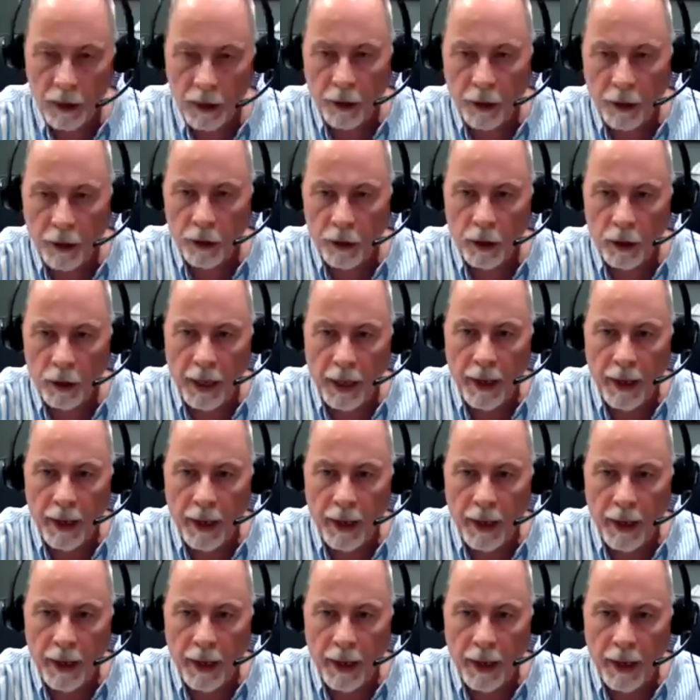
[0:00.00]
they slaughtered the
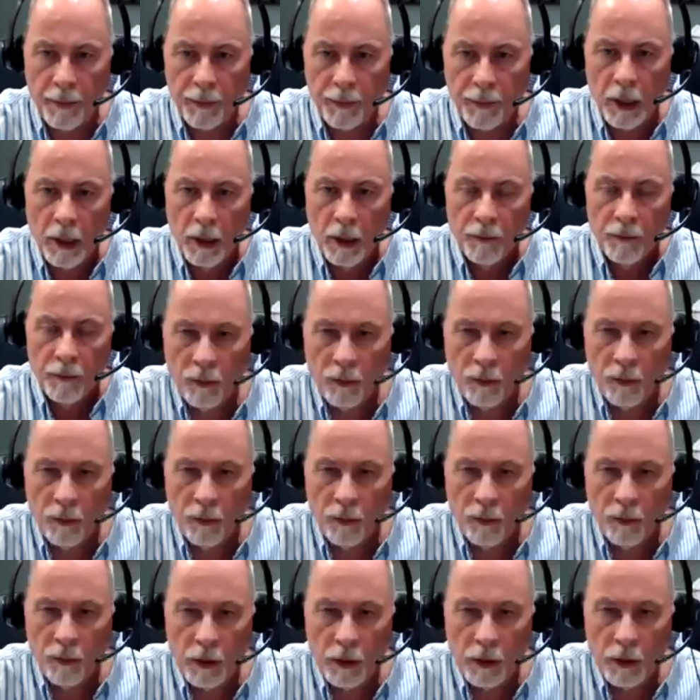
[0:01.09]
lambs for
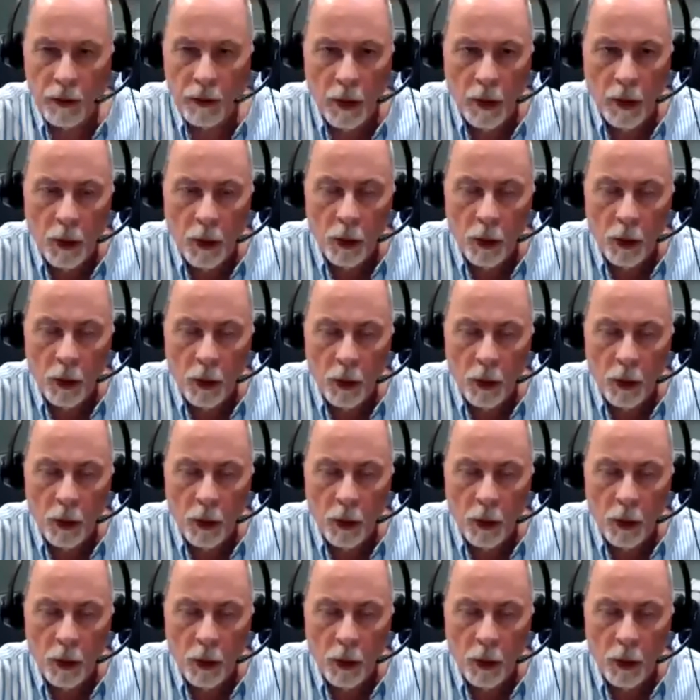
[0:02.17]
Passover feast.